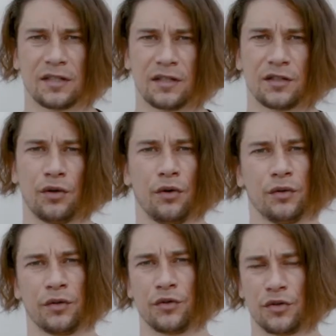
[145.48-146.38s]
and so
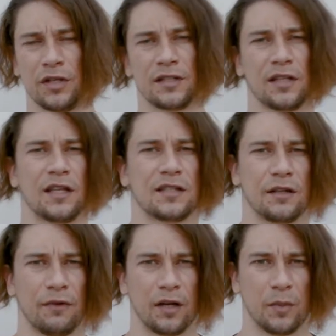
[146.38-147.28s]
on. Usually it's less
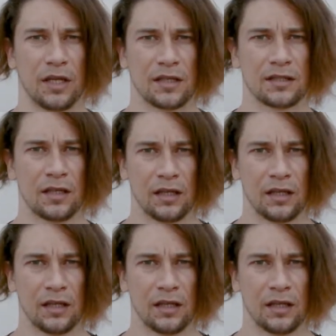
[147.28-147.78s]
than 1 minute.